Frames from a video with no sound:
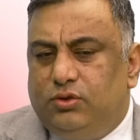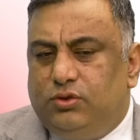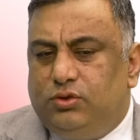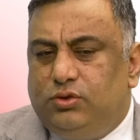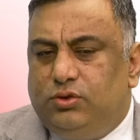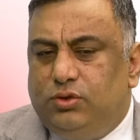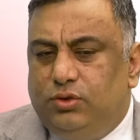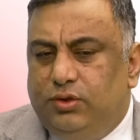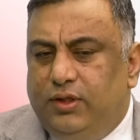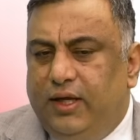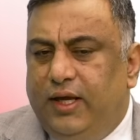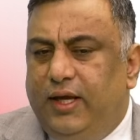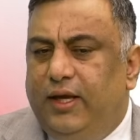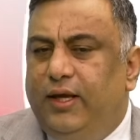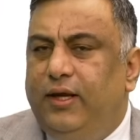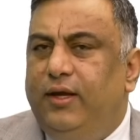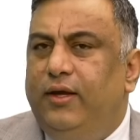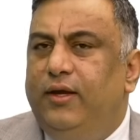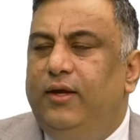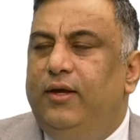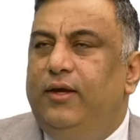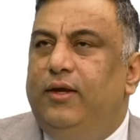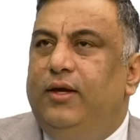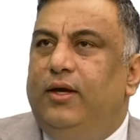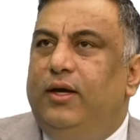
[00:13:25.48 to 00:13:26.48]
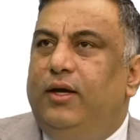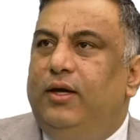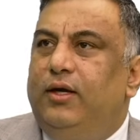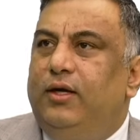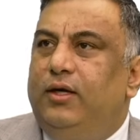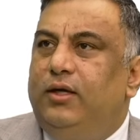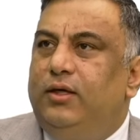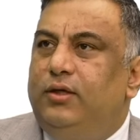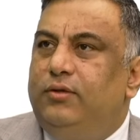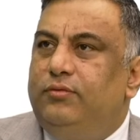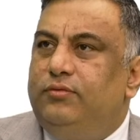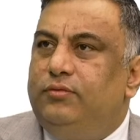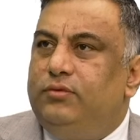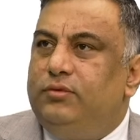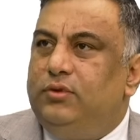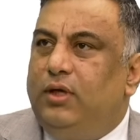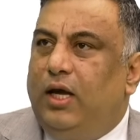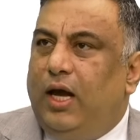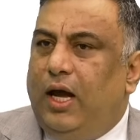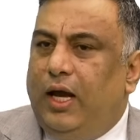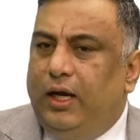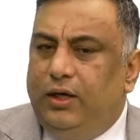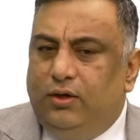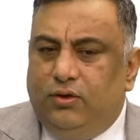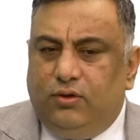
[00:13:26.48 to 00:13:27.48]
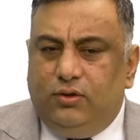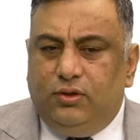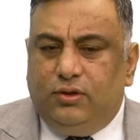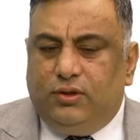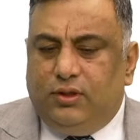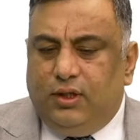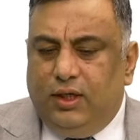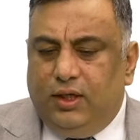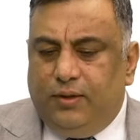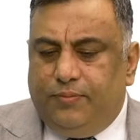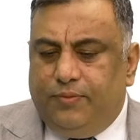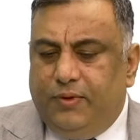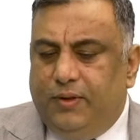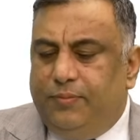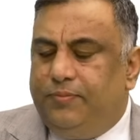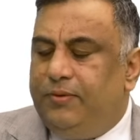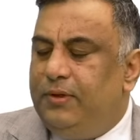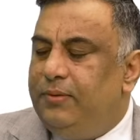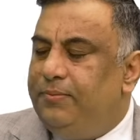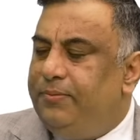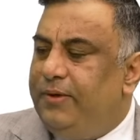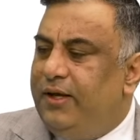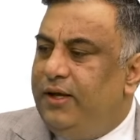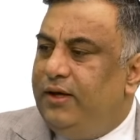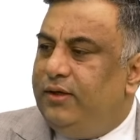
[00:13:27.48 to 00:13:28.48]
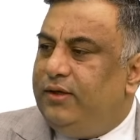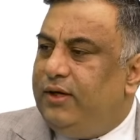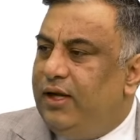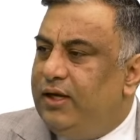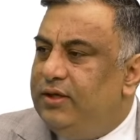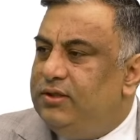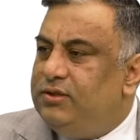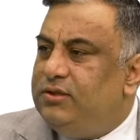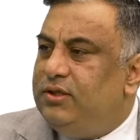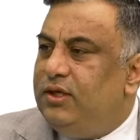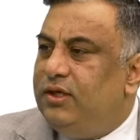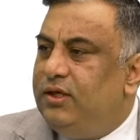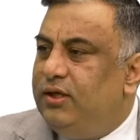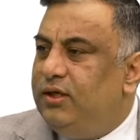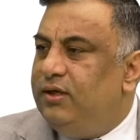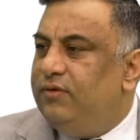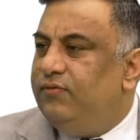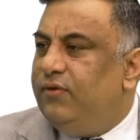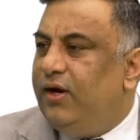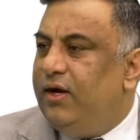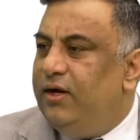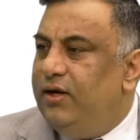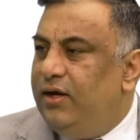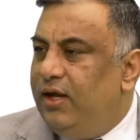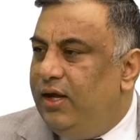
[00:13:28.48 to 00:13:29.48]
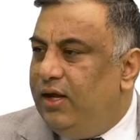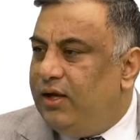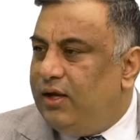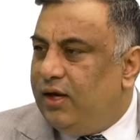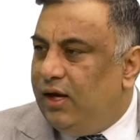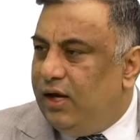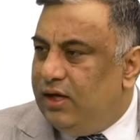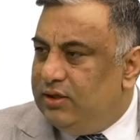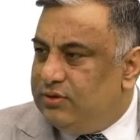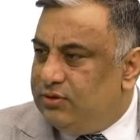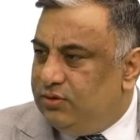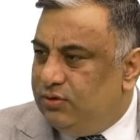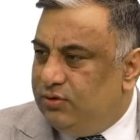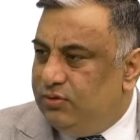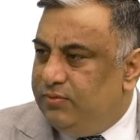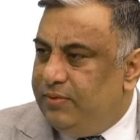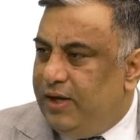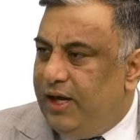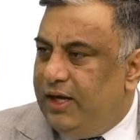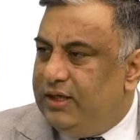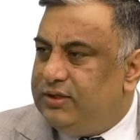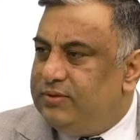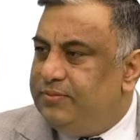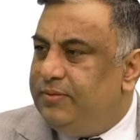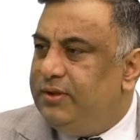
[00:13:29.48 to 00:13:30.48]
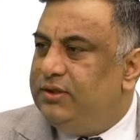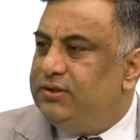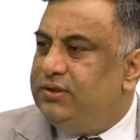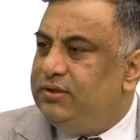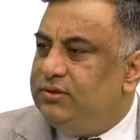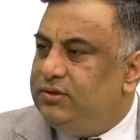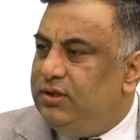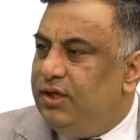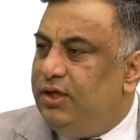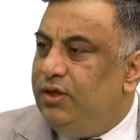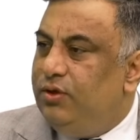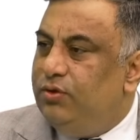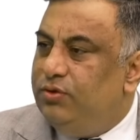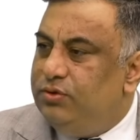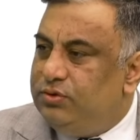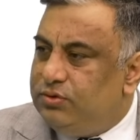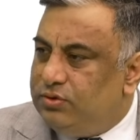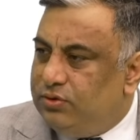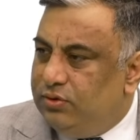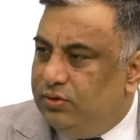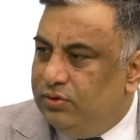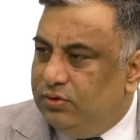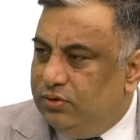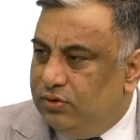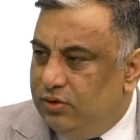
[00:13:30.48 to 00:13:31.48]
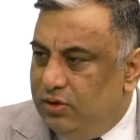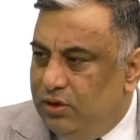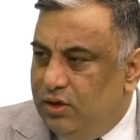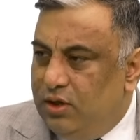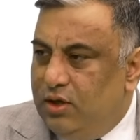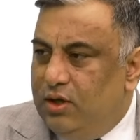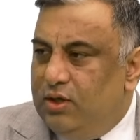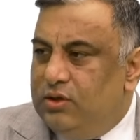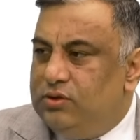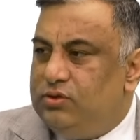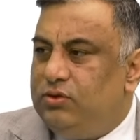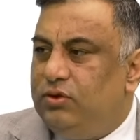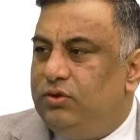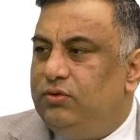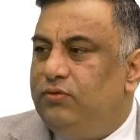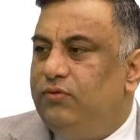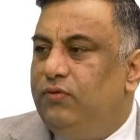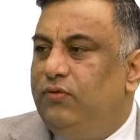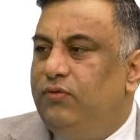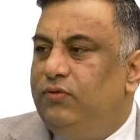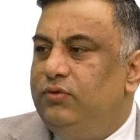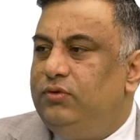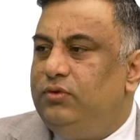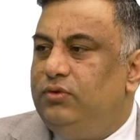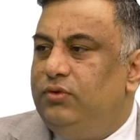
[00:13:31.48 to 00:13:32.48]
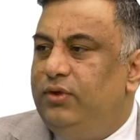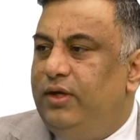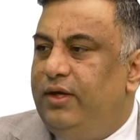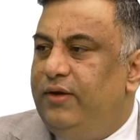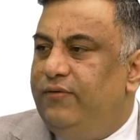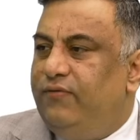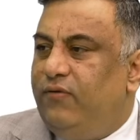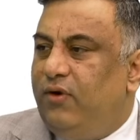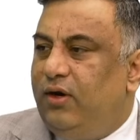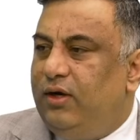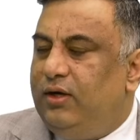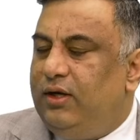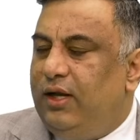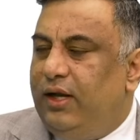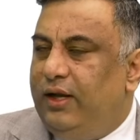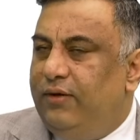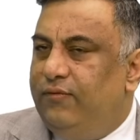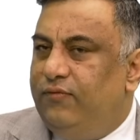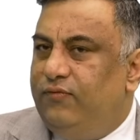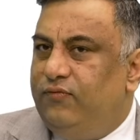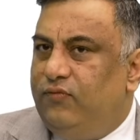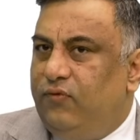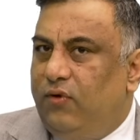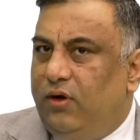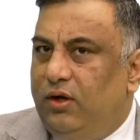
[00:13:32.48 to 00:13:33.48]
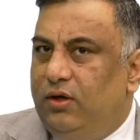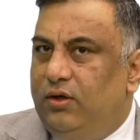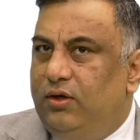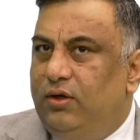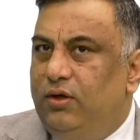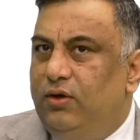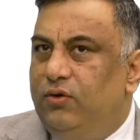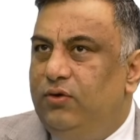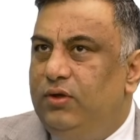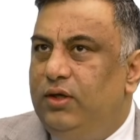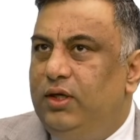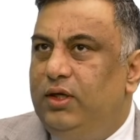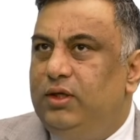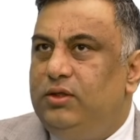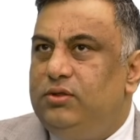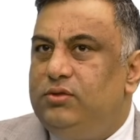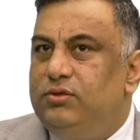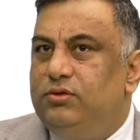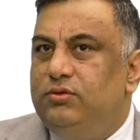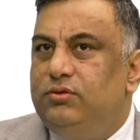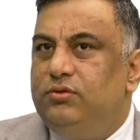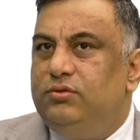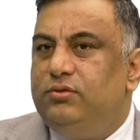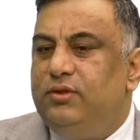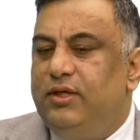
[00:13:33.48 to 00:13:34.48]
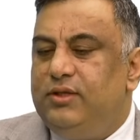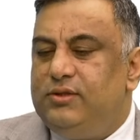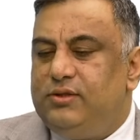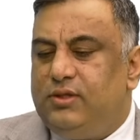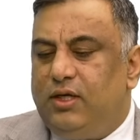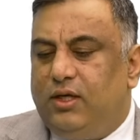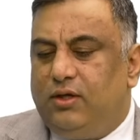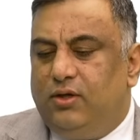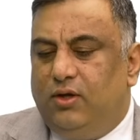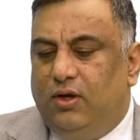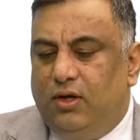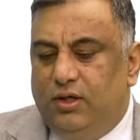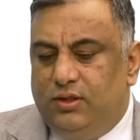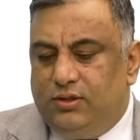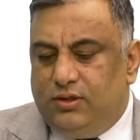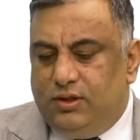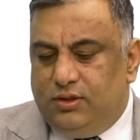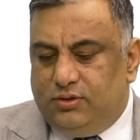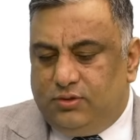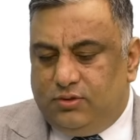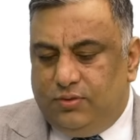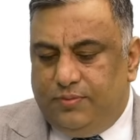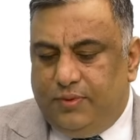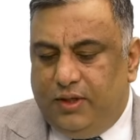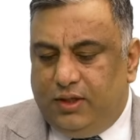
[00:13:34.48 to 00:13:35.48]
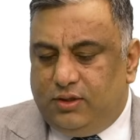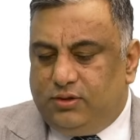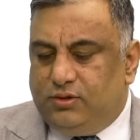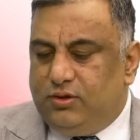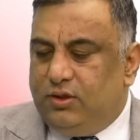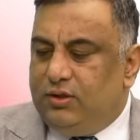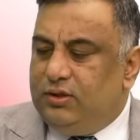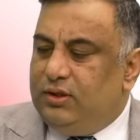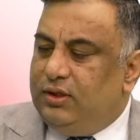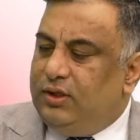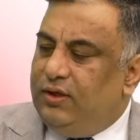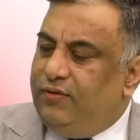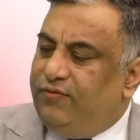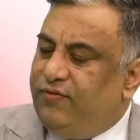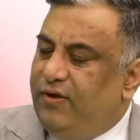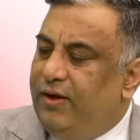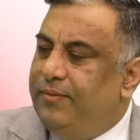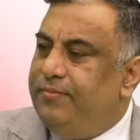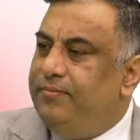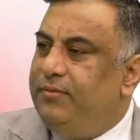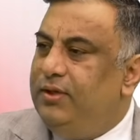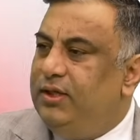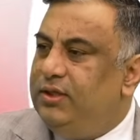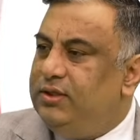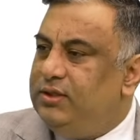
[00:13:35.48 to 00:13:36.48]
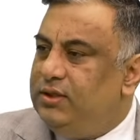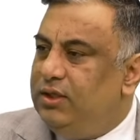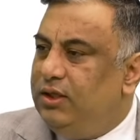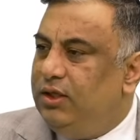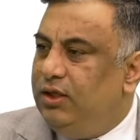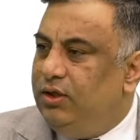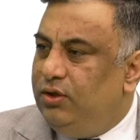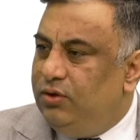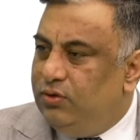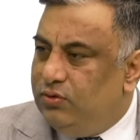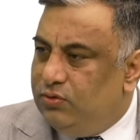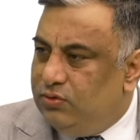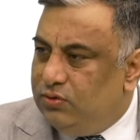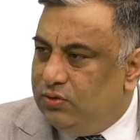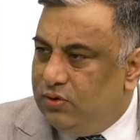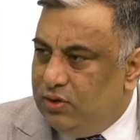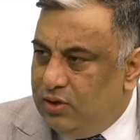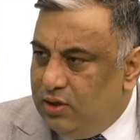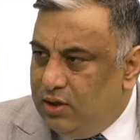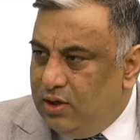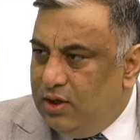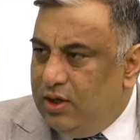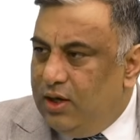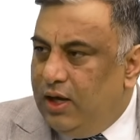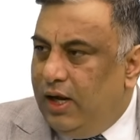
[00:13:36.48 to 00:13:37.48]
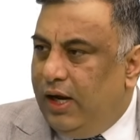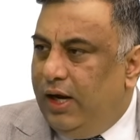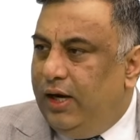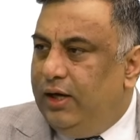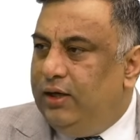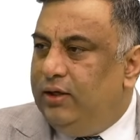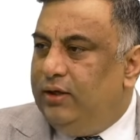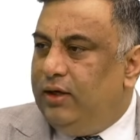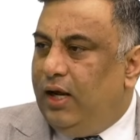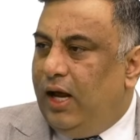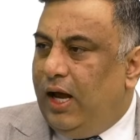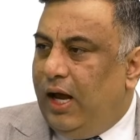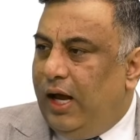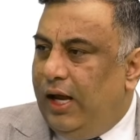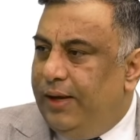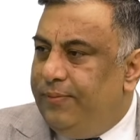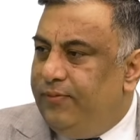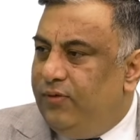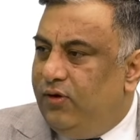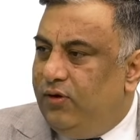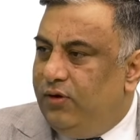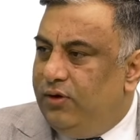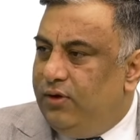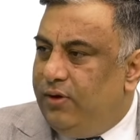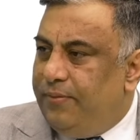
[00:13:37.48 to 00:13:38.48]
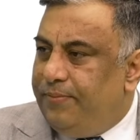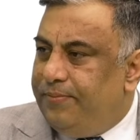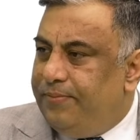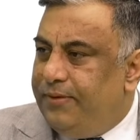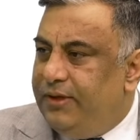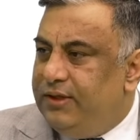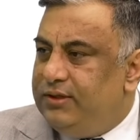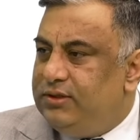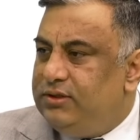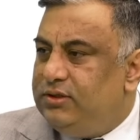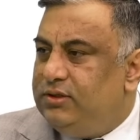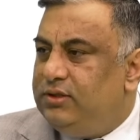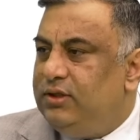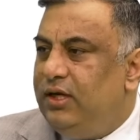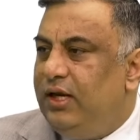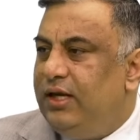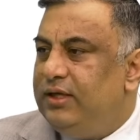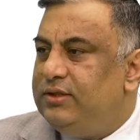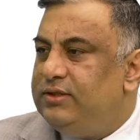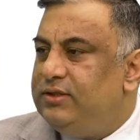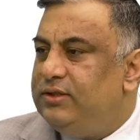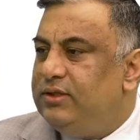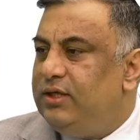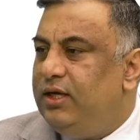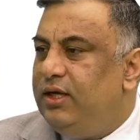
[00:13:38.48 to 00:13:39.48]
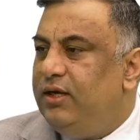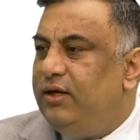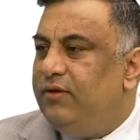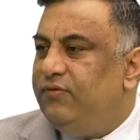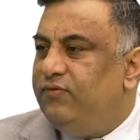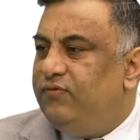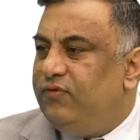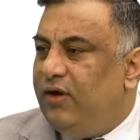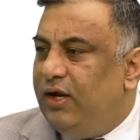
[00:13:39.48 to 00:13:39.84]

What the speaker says: today, I don't think people pay attention in a one-day classroom as much as they used to do. So today, what do you need to do as technologies to make sure that if I'm meeting you and I'm going to pitch, let's say,